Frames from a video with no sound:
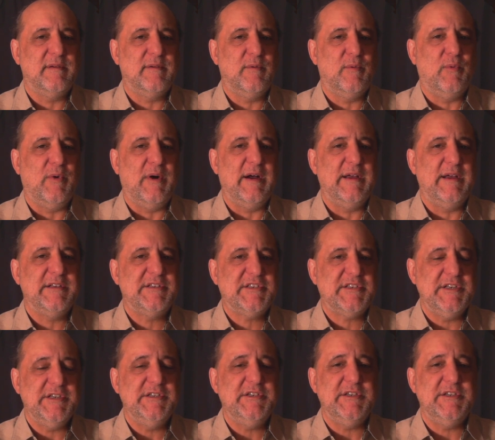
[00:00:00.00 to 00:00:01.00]
why
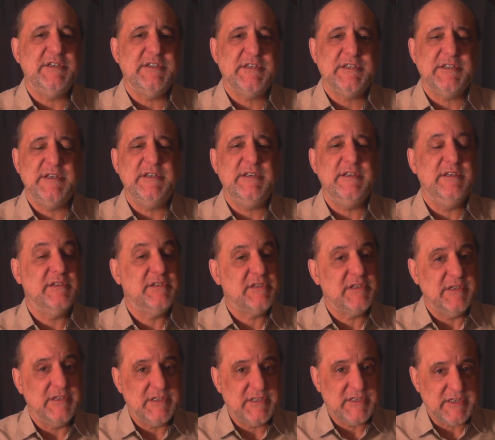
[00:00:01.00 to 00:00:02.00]
CGC is
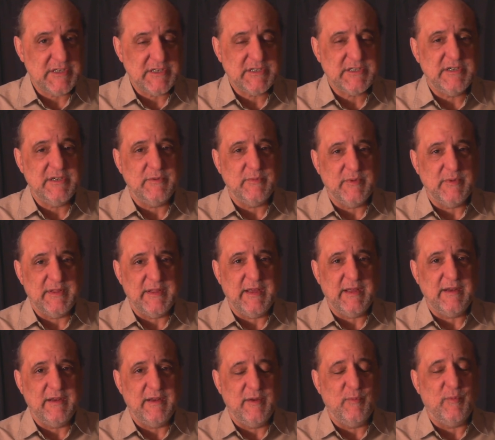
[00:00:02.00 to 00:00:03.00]
consistent with
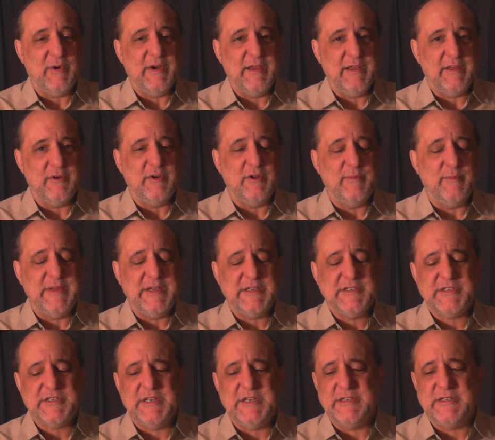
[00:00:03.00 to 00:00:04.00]
that and why it all
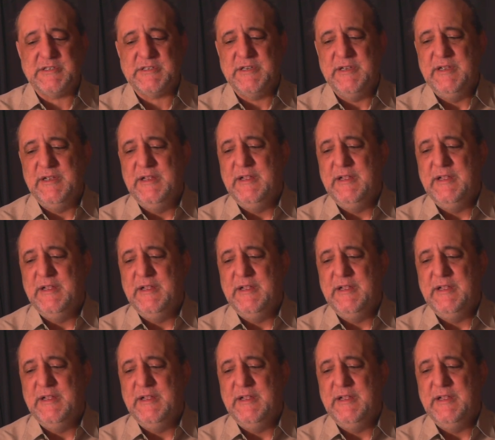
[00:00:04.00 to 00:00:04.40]
makes sense.